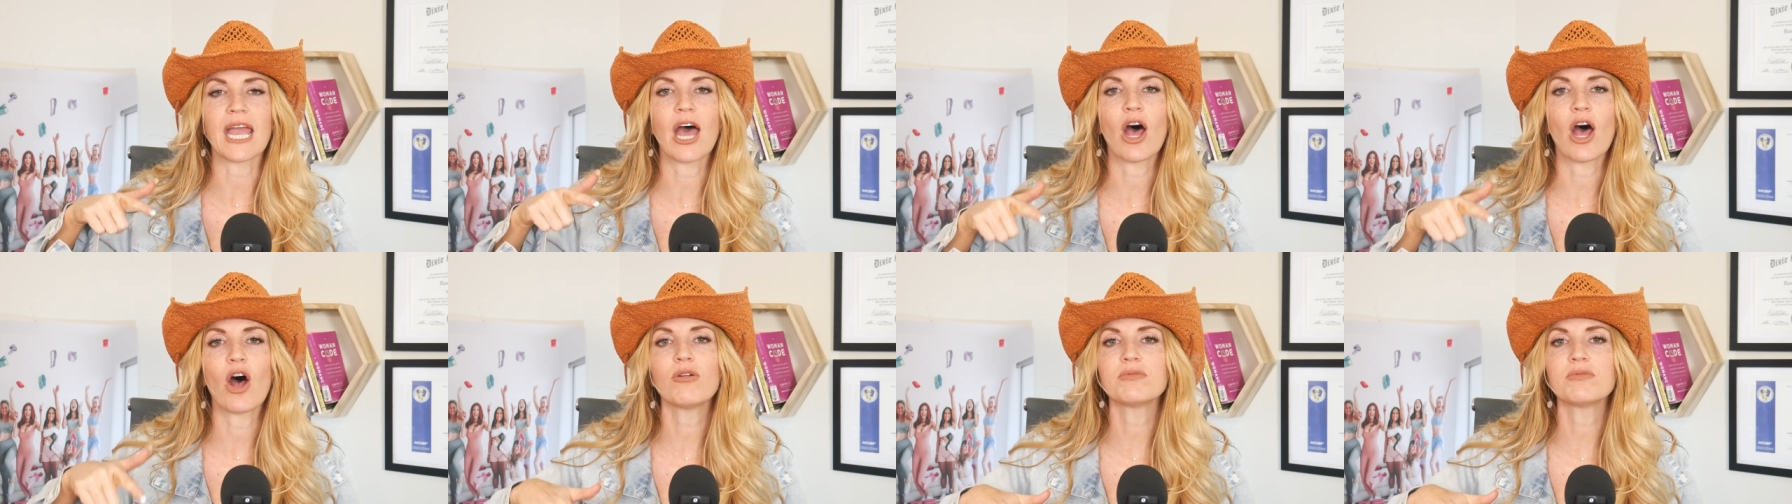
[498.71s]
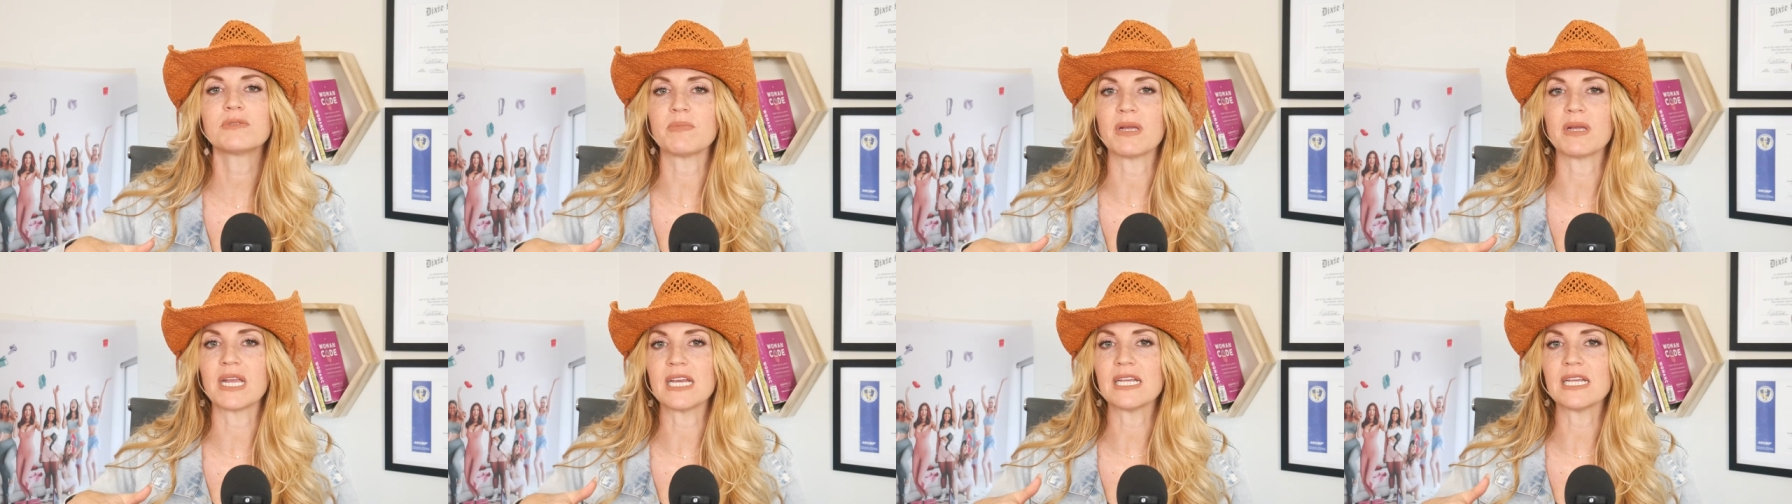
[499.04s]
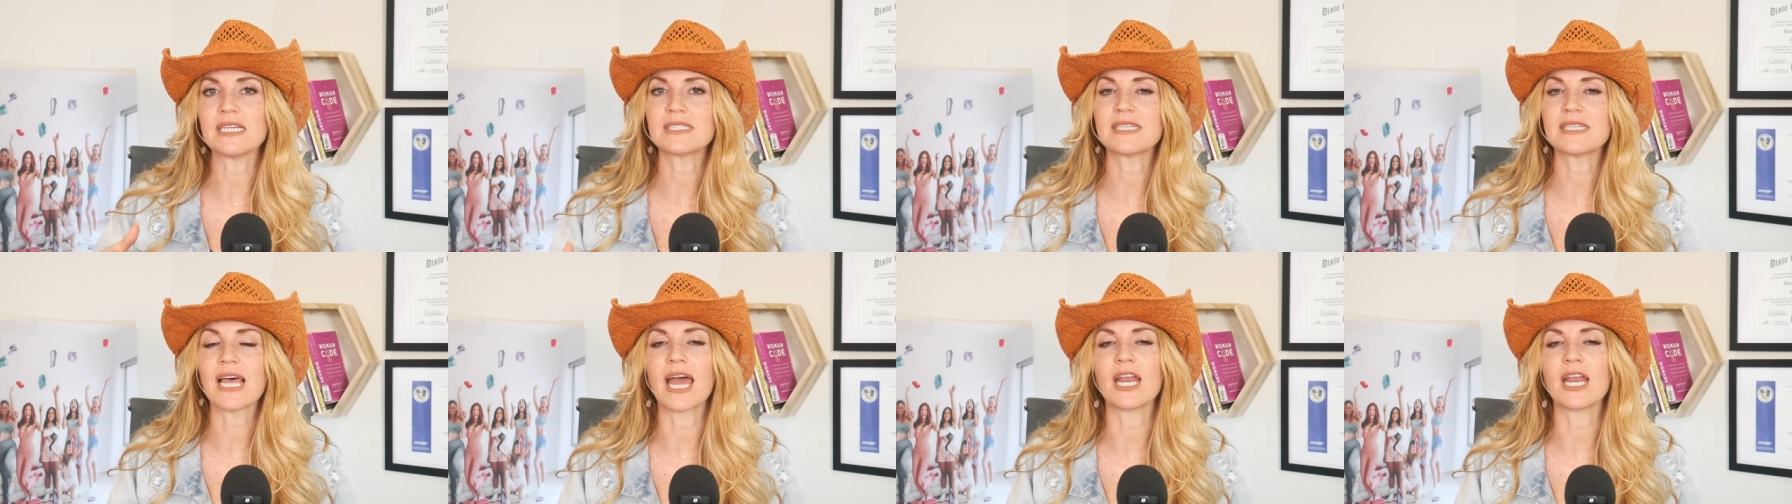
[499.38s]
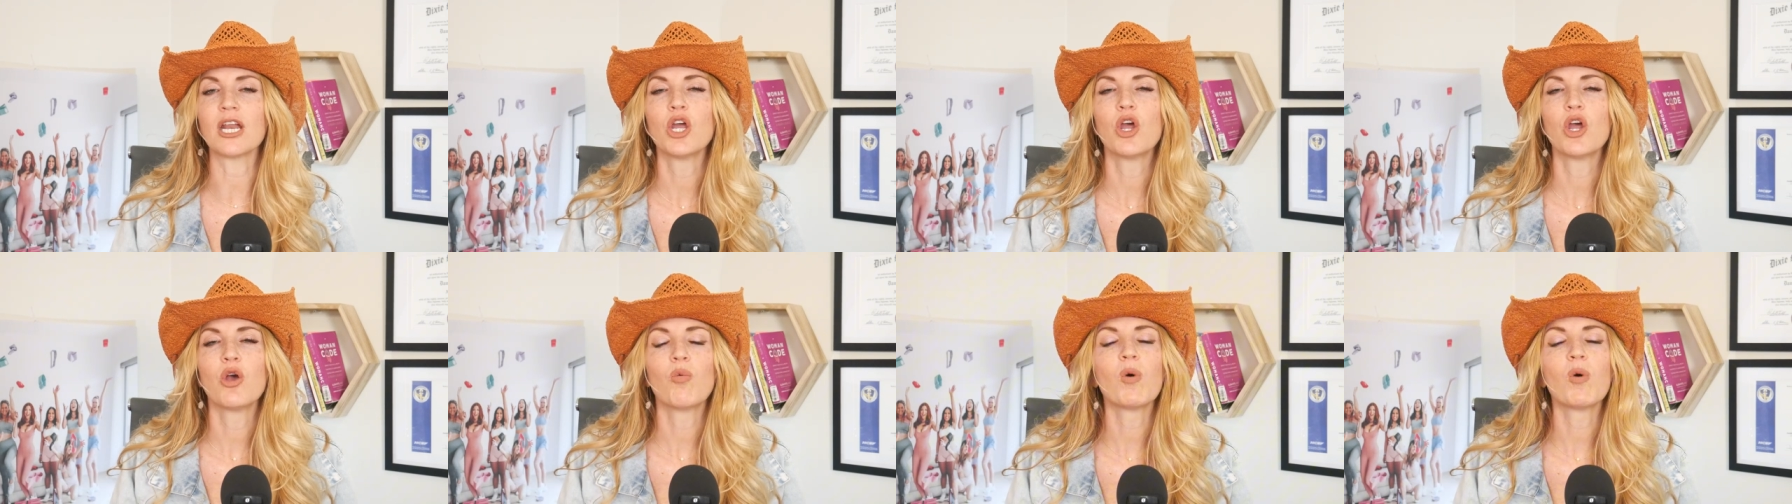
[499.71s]
helped me and he
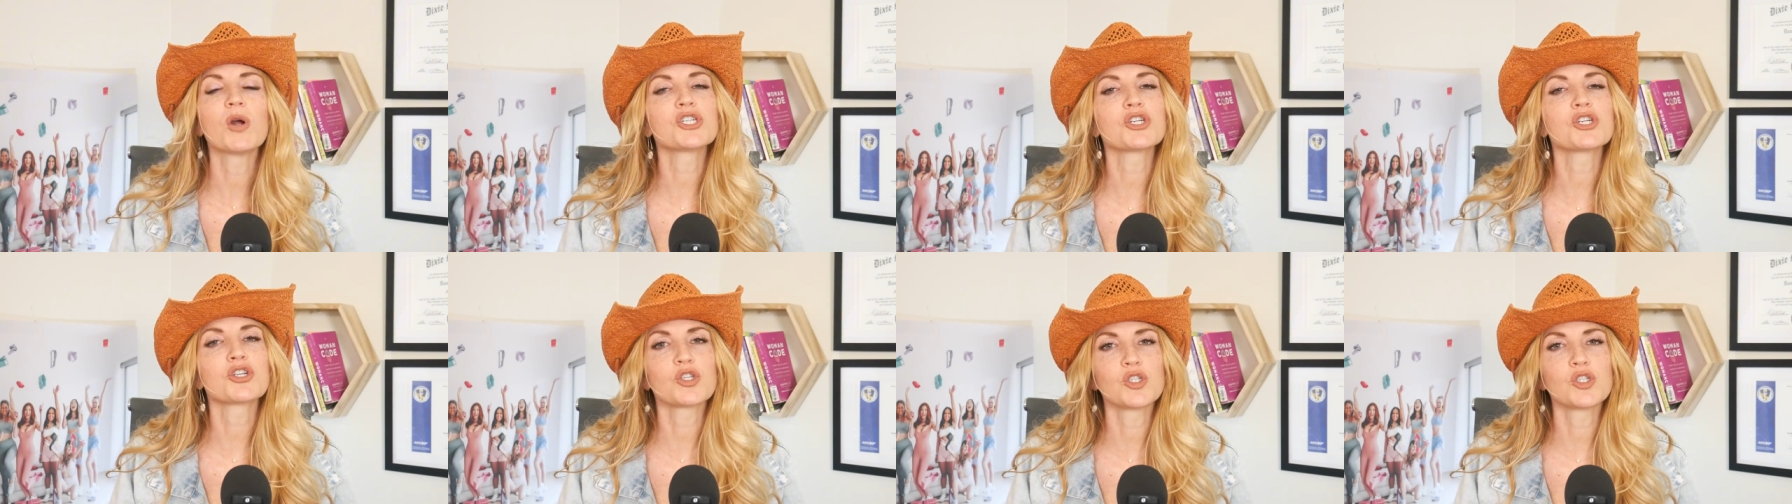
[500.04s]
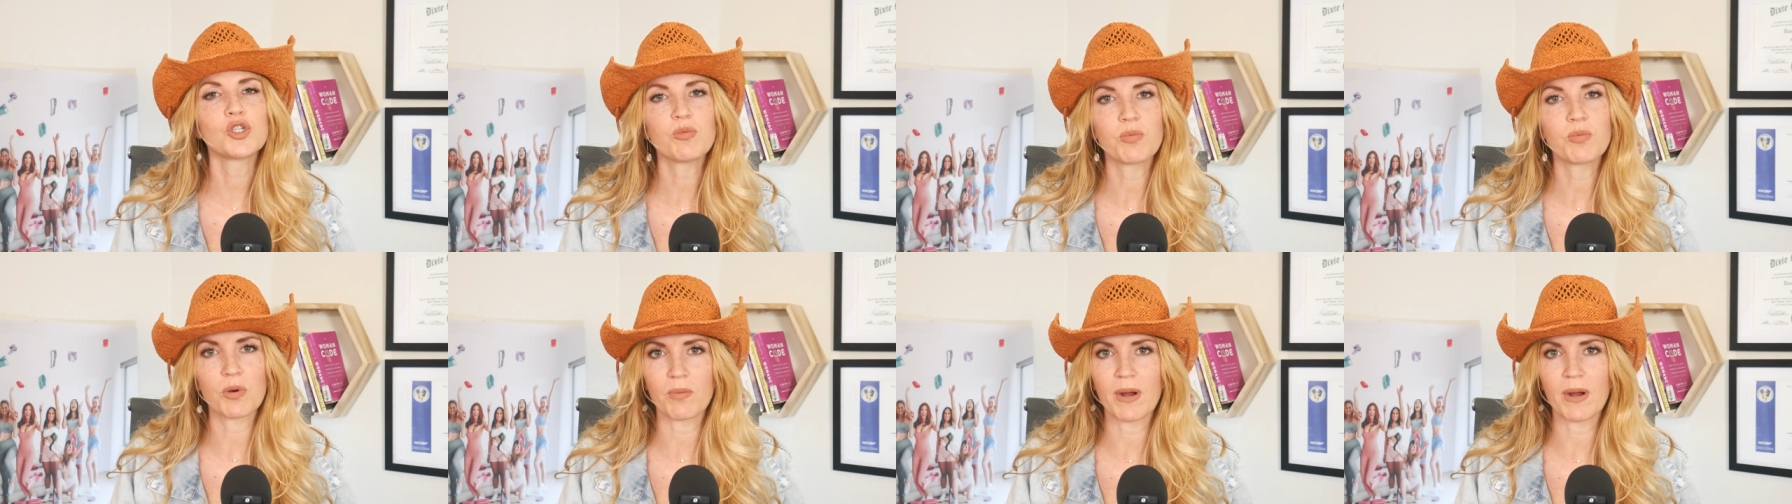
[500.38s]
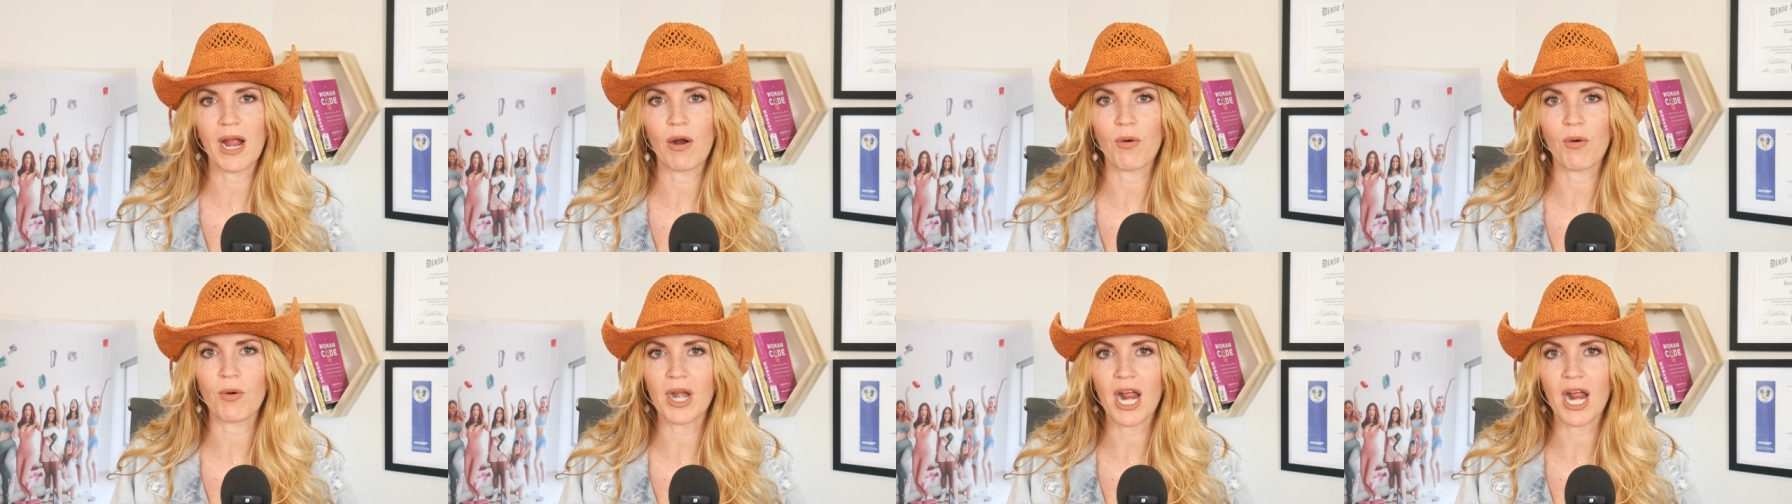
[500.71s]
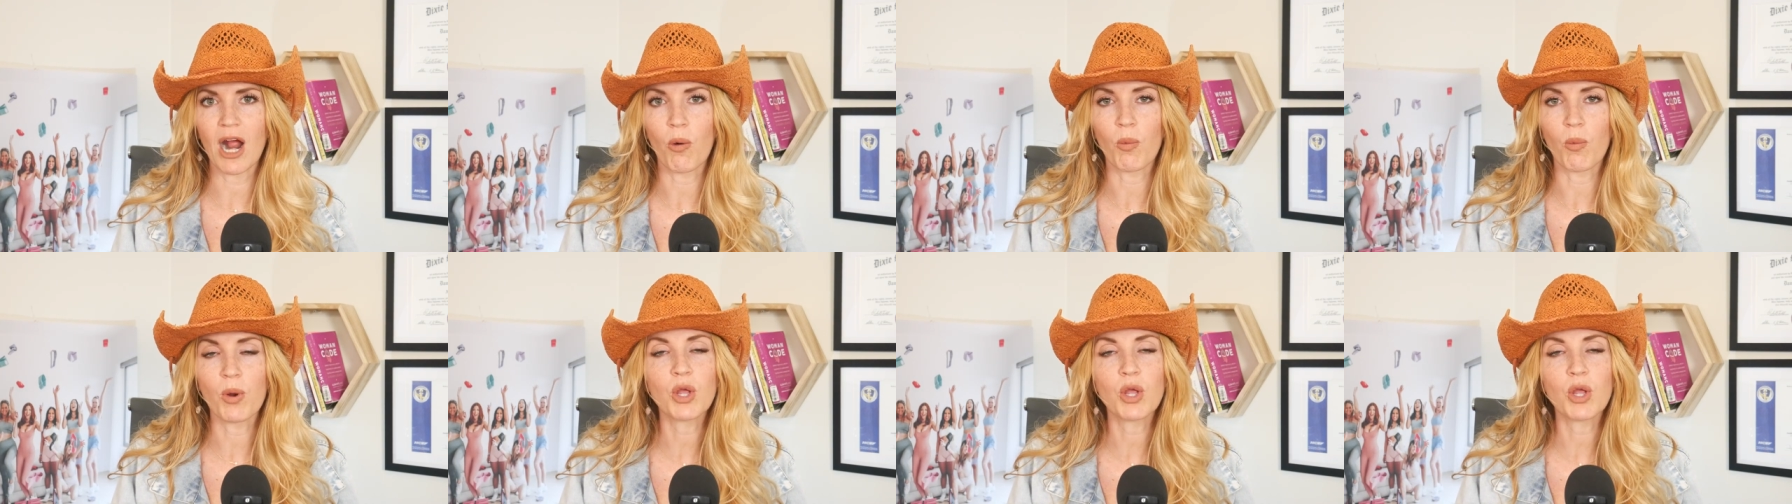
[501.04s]
said, What's your superpower now?